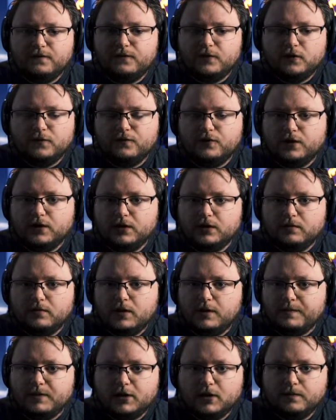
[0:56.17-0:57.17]
feel free to
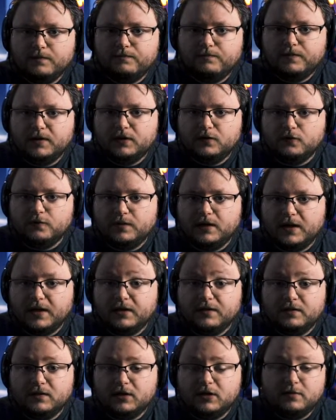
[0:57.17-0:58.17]
hit me up in the reply
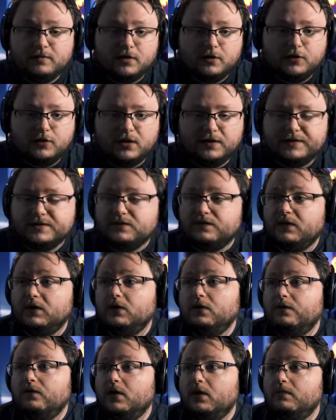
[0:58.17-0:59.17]
to the email you got this
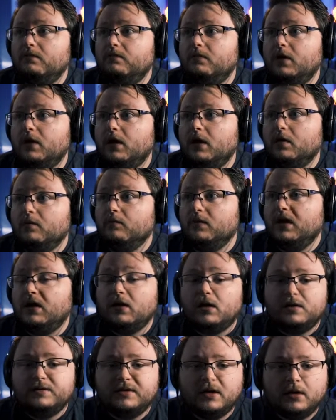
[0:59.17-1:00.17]
video from, and
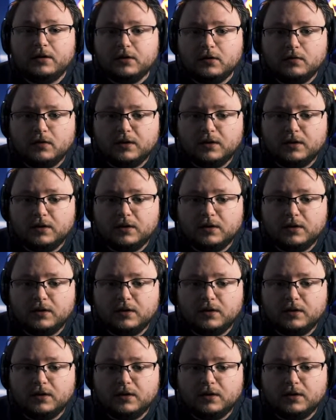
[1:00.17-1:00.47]
I'll tell you.